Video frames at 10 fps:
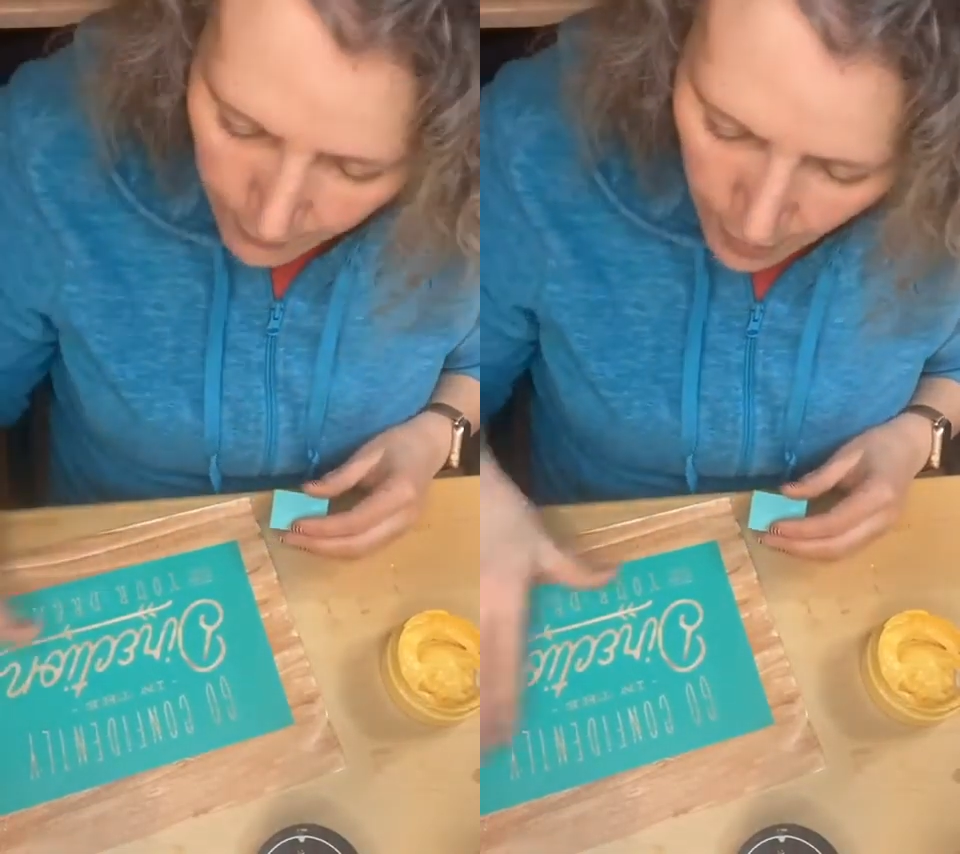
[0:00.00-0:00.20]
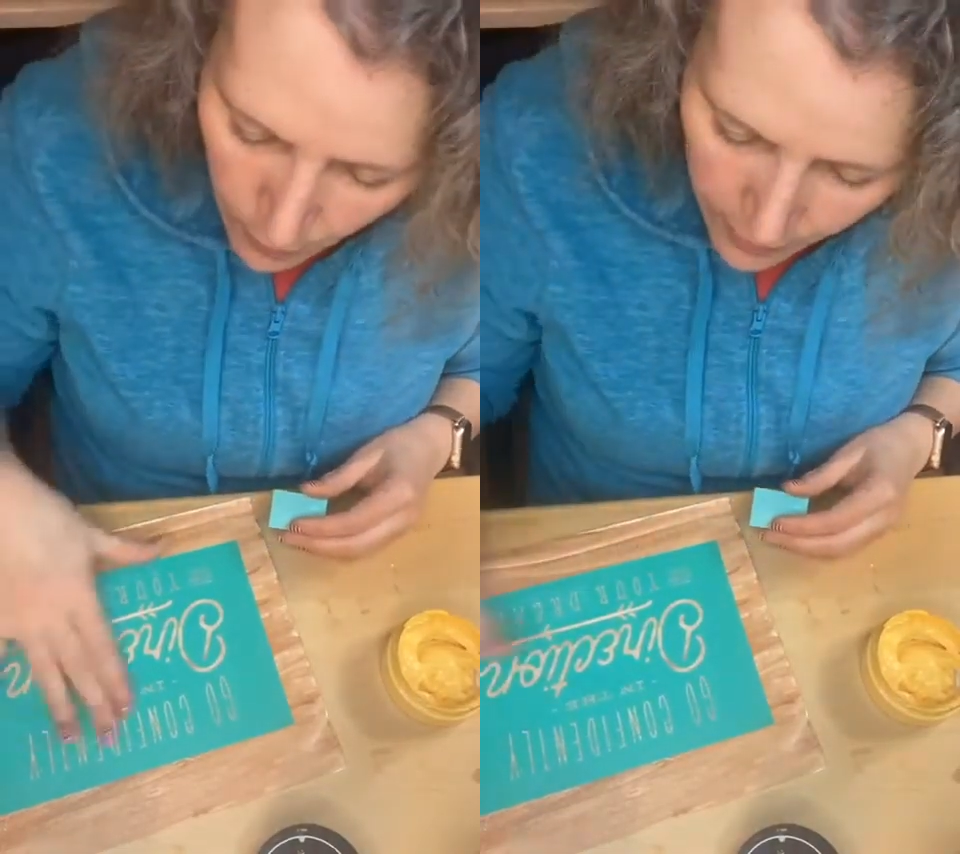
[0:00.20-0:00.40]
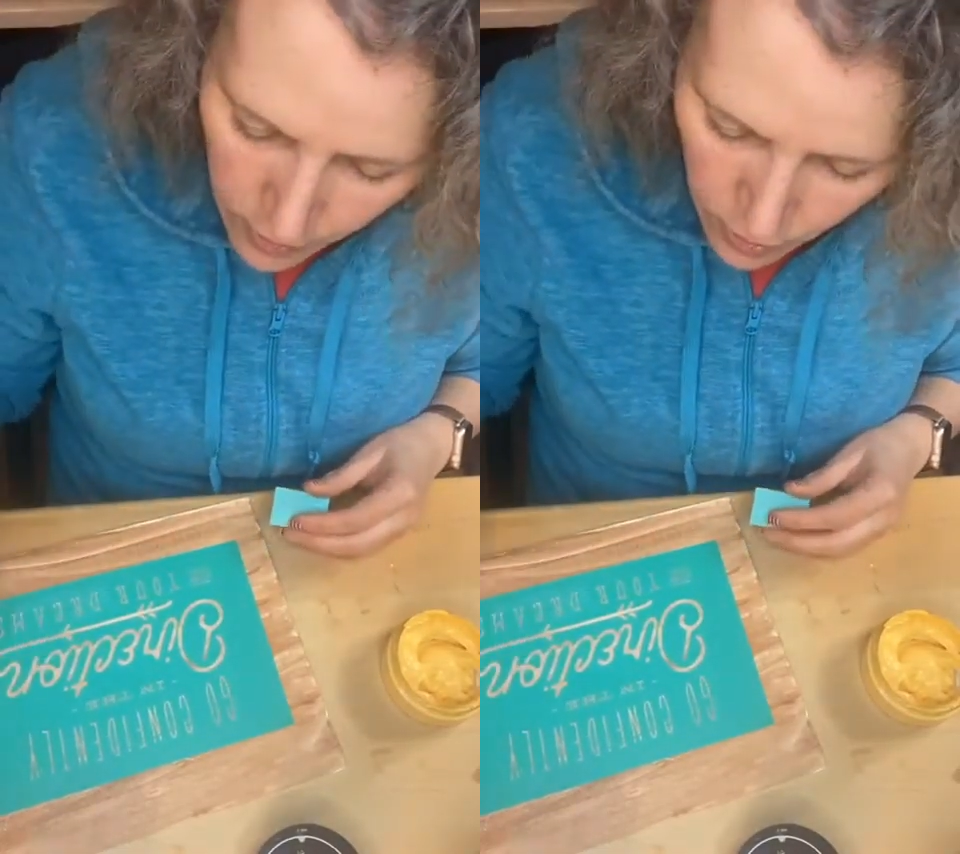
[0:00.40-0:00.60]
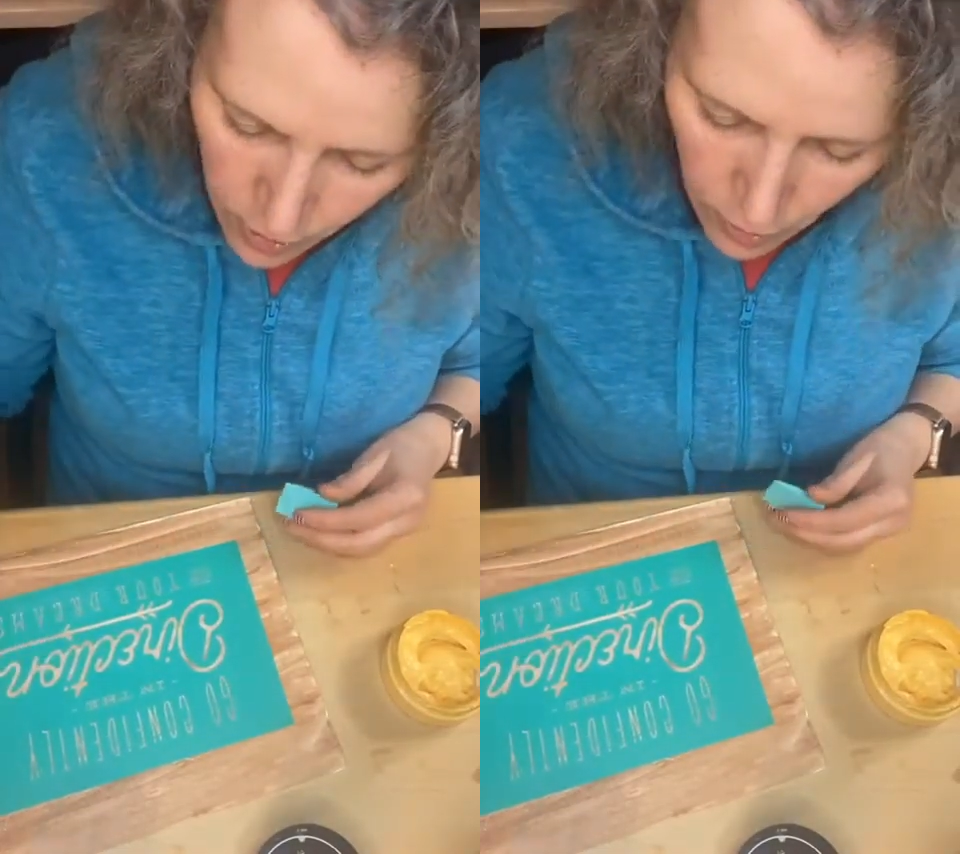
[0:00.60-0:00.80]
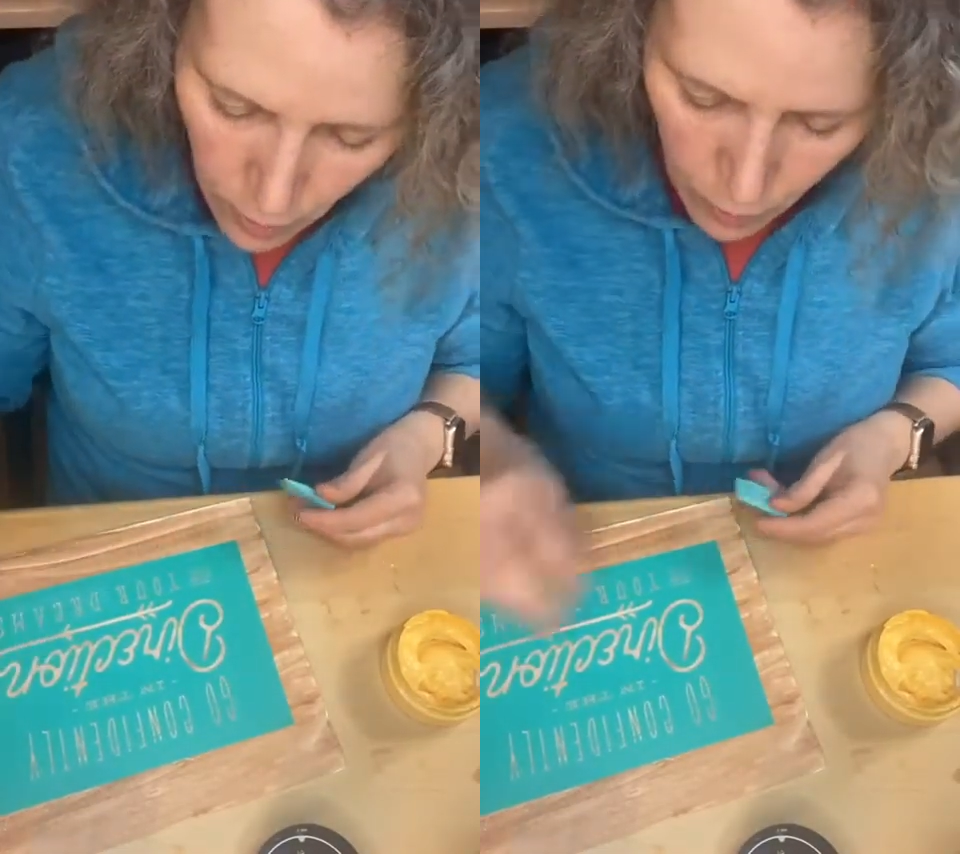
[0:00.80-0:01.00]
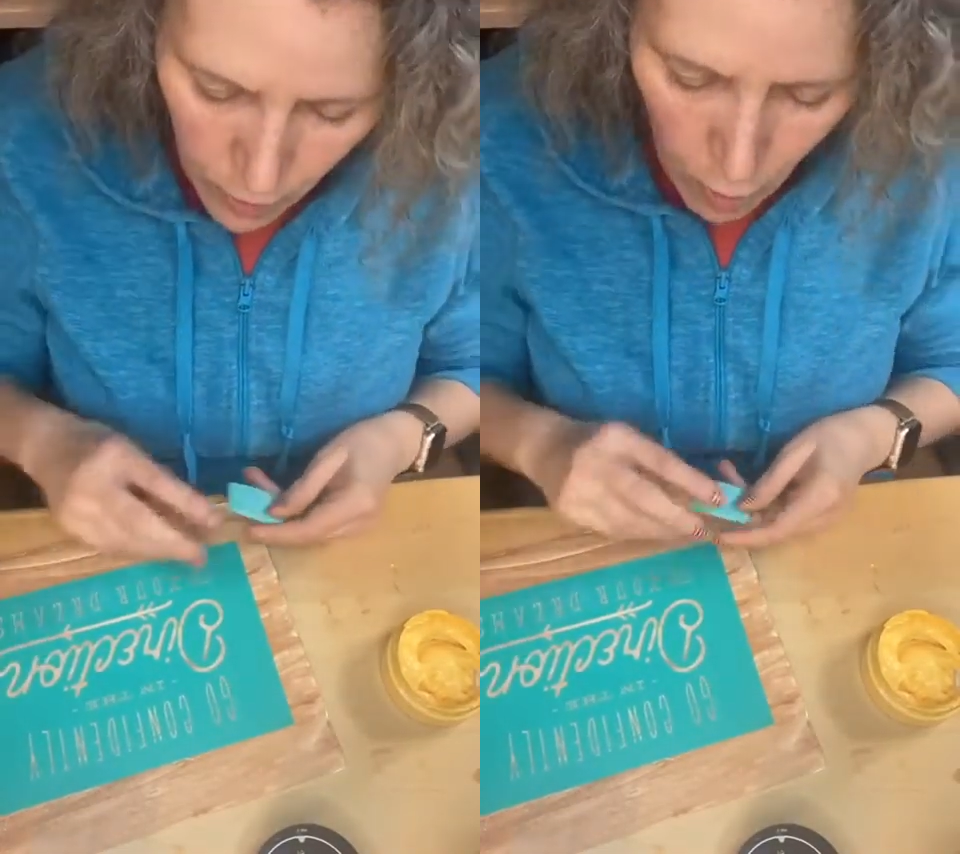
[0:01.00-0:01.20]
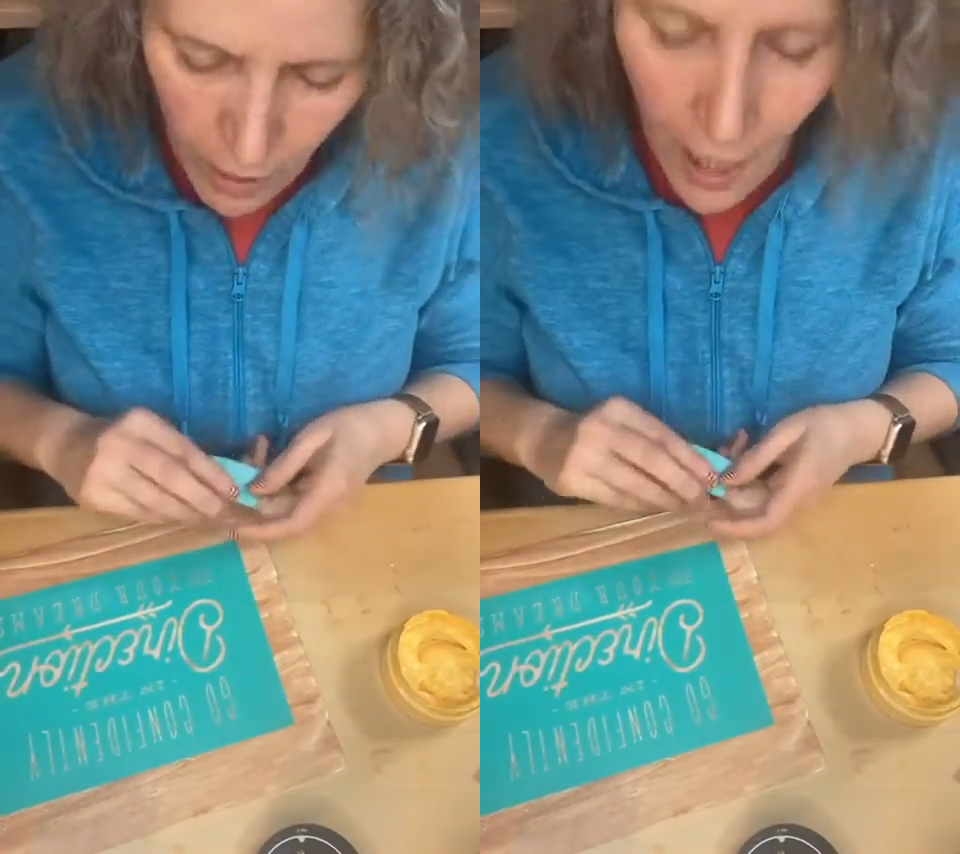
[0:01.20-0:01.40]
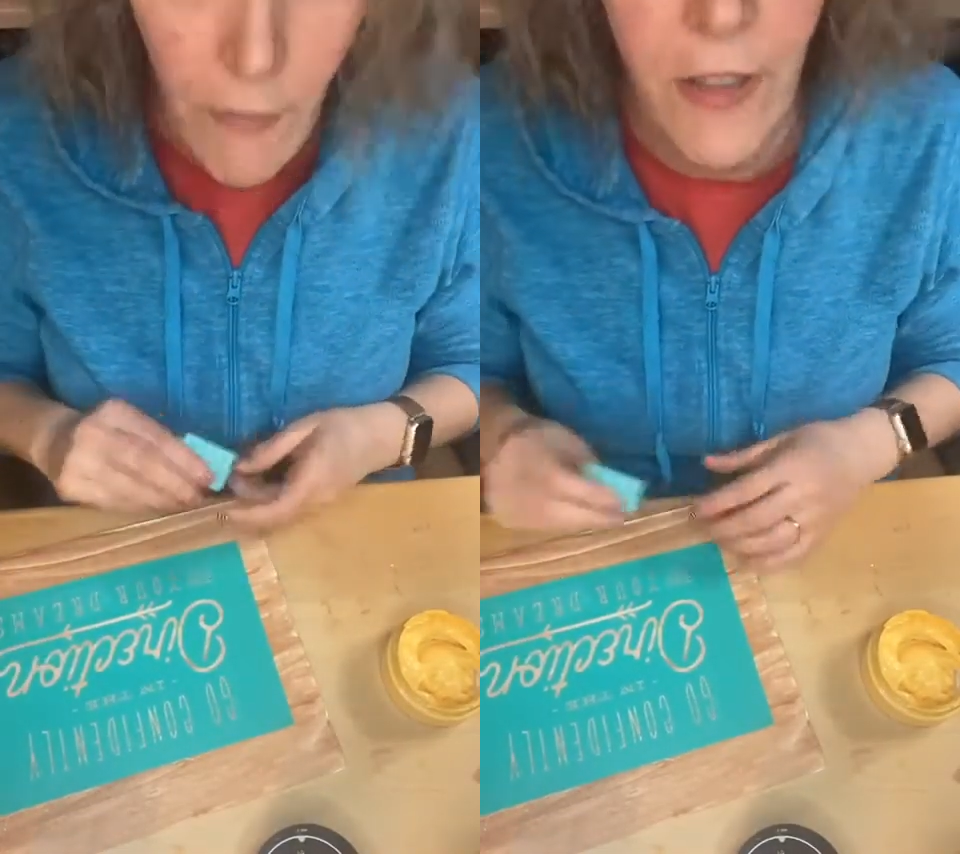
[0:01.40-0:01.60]
I'm going to go
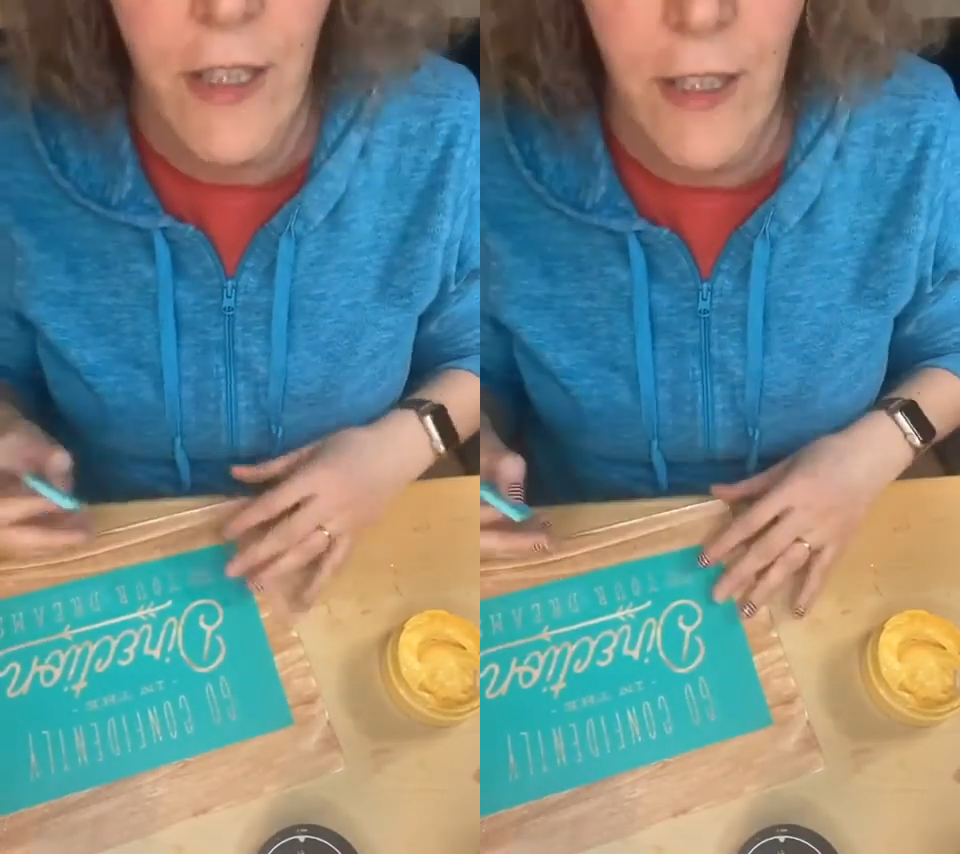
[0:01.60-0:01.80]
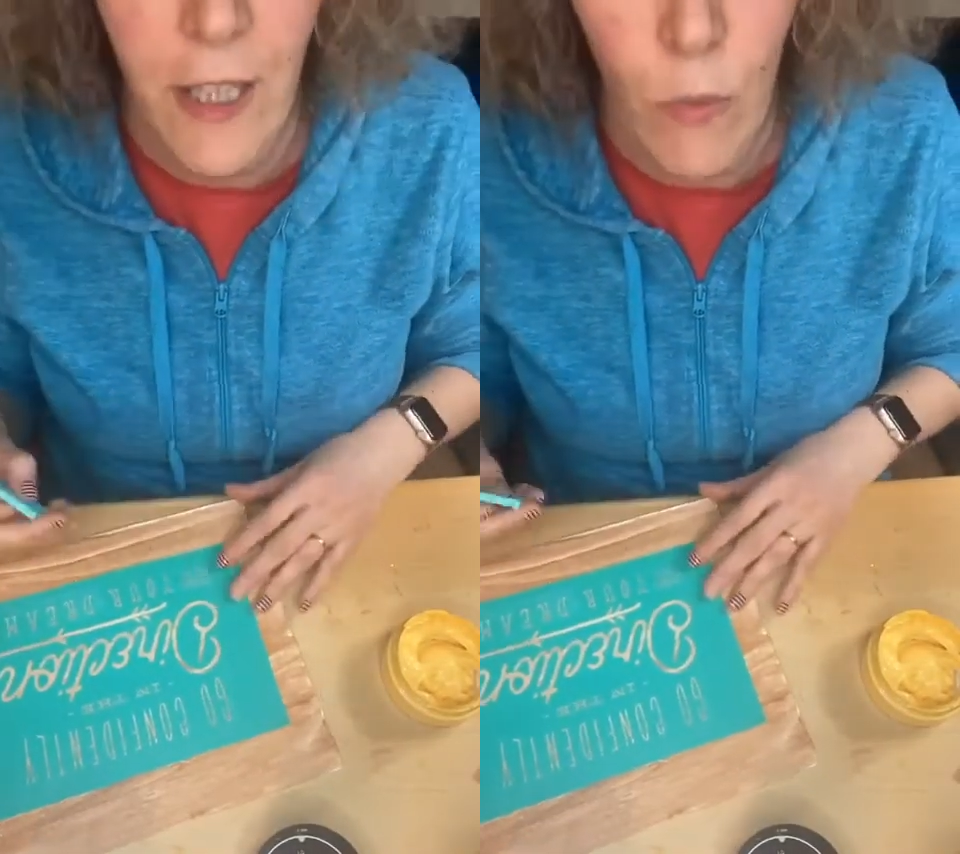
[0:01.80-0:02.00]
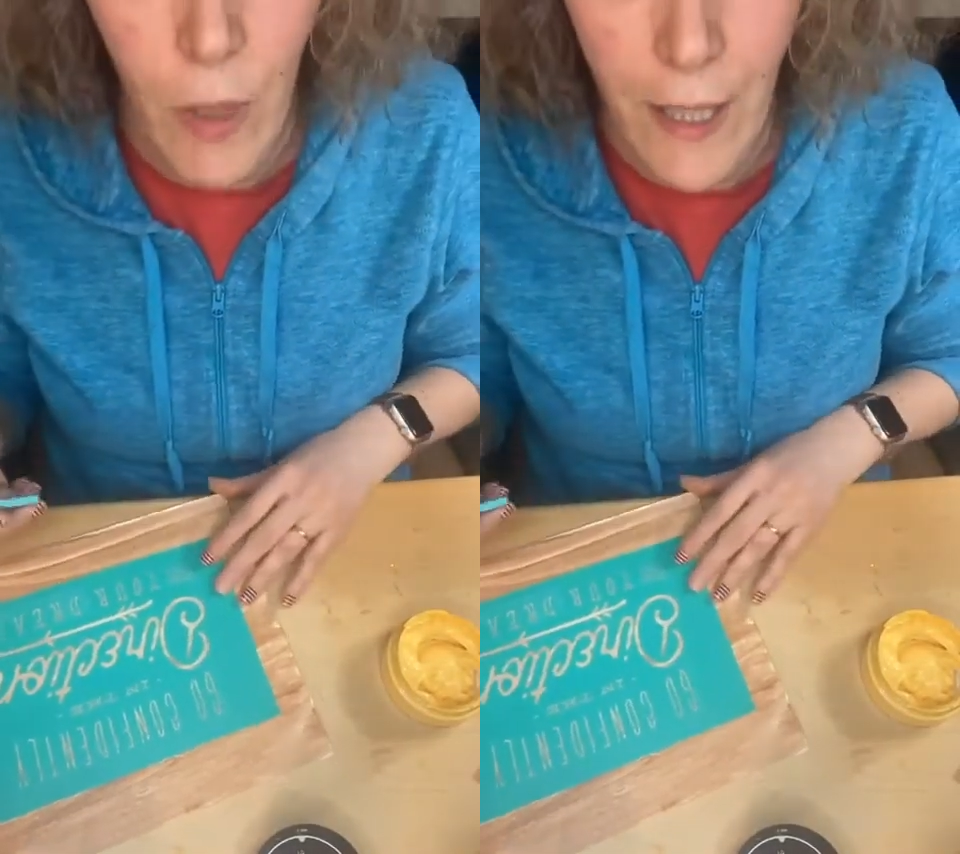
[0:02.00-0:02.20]
confidently in